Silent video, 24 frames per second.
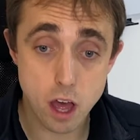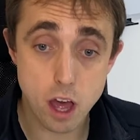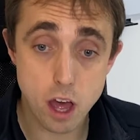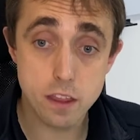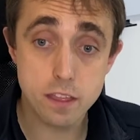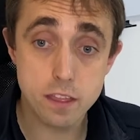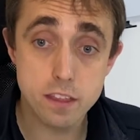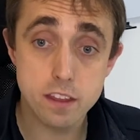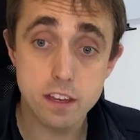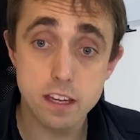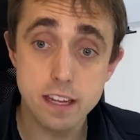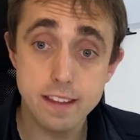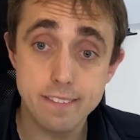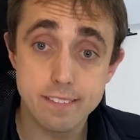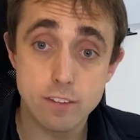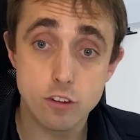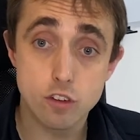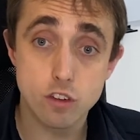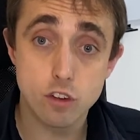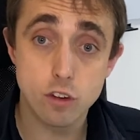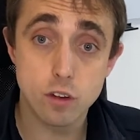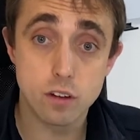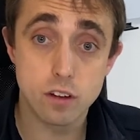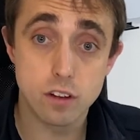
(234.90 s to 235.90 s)
underneath the
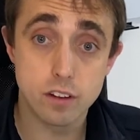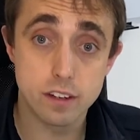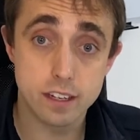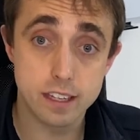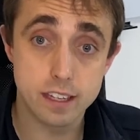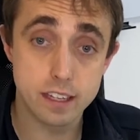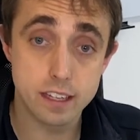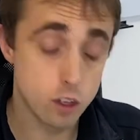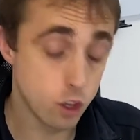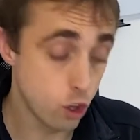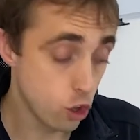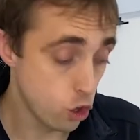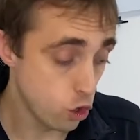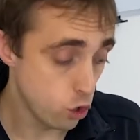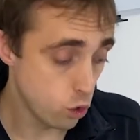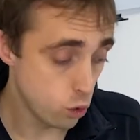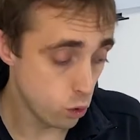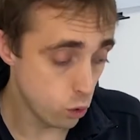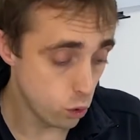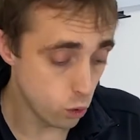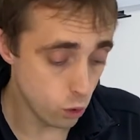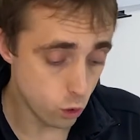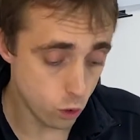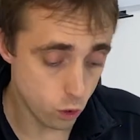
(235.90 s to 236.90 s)
shoe lining,
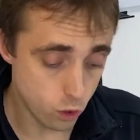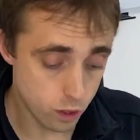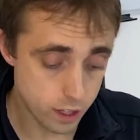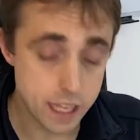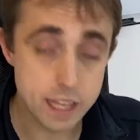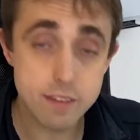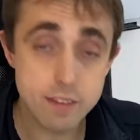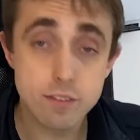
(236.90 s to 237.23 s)
or